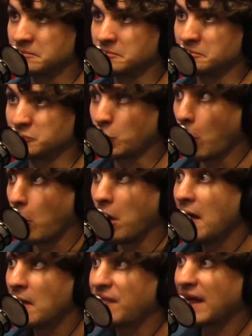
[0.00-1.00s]
Cool. Do you
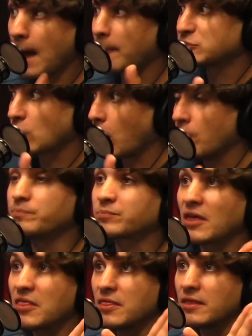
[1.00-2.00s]
think they
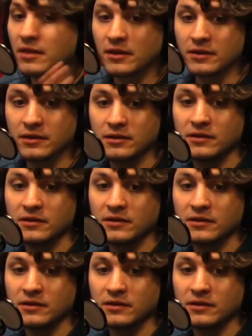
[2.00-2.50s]
purposely killed the bill?